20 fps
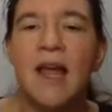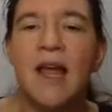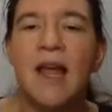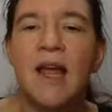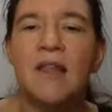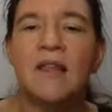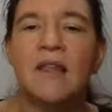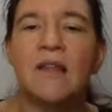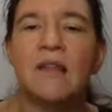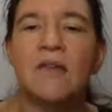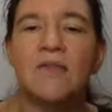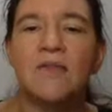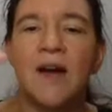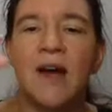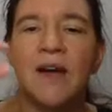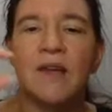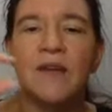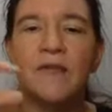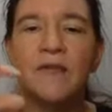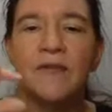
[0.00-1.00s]
and then the
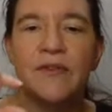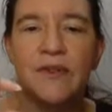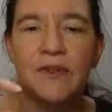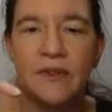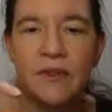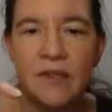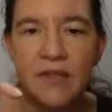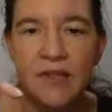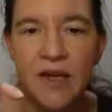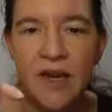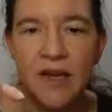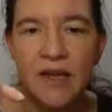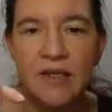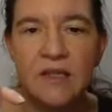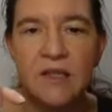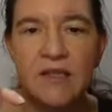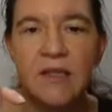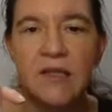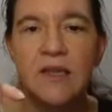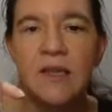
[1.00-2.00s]
finite field
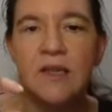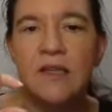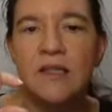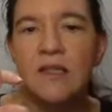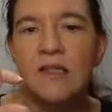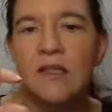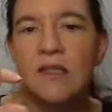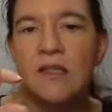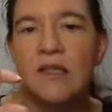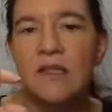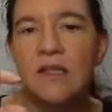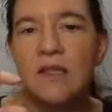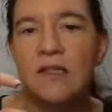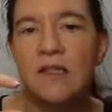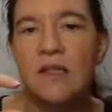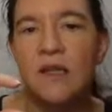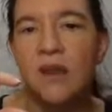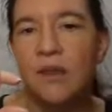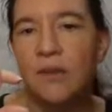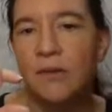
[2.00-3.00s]
size is at
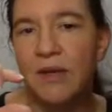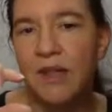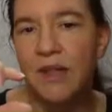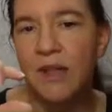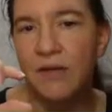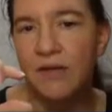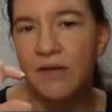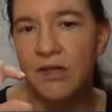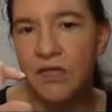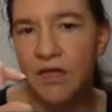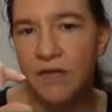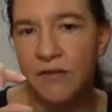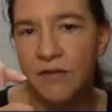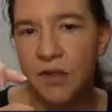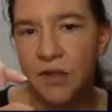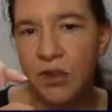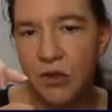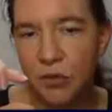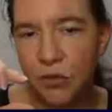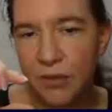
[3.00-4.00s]
least
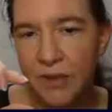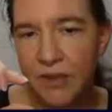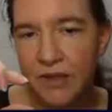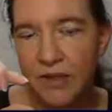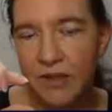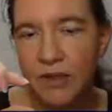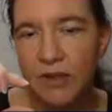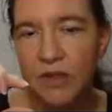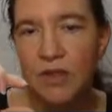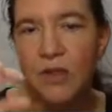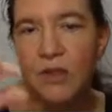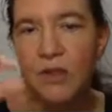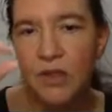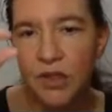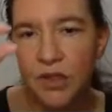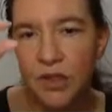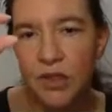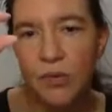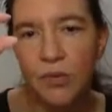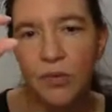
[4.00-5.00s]
3072 bits.
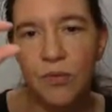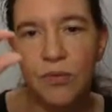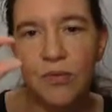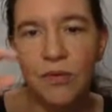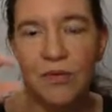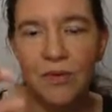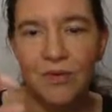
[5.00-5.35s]
So,